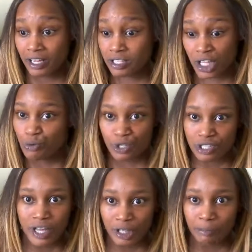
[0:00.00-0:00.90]
I could see was
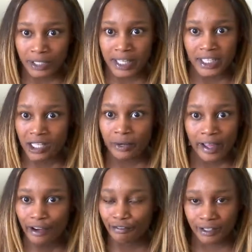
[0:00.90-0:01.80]
just nothing but that yellow
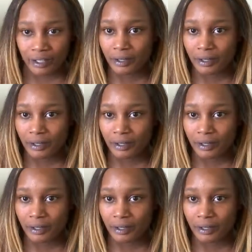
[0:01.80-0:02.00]
outfit